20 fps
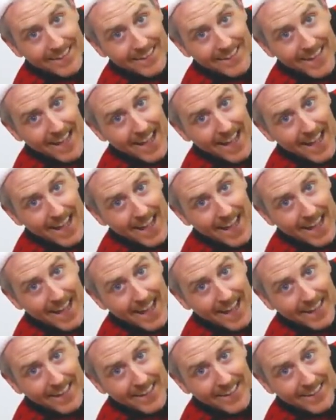
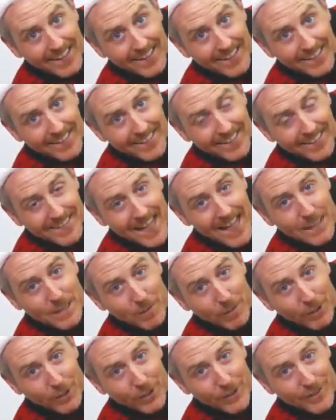Yeah, that's
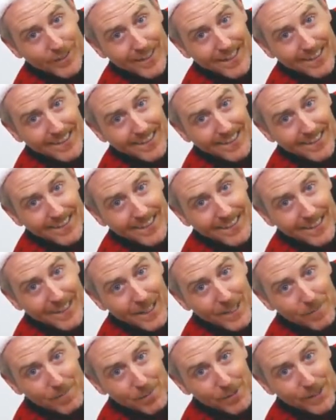what it looks like.
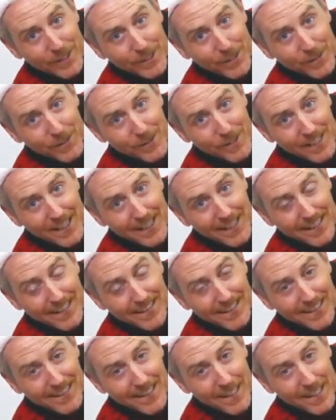Pretty cool, huh?